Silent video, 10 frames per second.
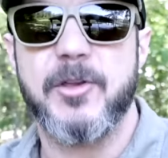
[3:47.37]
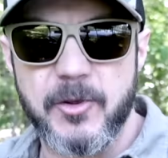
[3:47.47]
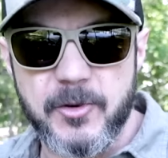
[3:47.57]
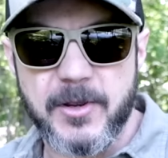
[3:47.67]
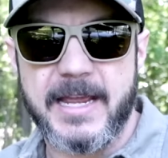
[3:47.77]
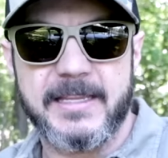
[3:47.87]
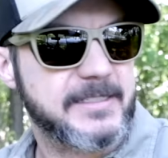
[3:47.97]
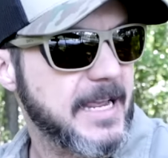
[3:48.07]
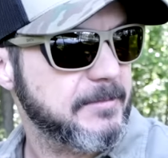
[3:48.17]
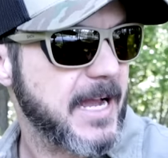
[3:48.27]
you at the
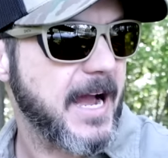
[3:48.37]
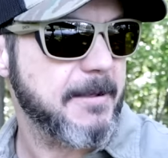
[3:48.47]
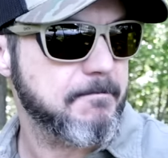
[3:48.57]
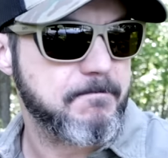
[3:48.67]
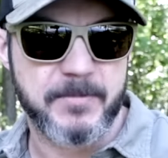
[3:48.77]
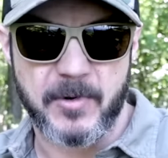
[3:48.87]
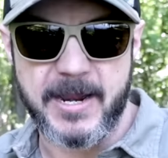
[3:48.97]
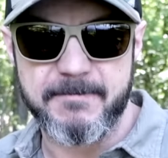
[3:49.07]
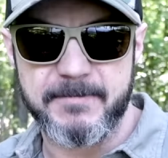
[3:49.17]
same time, right?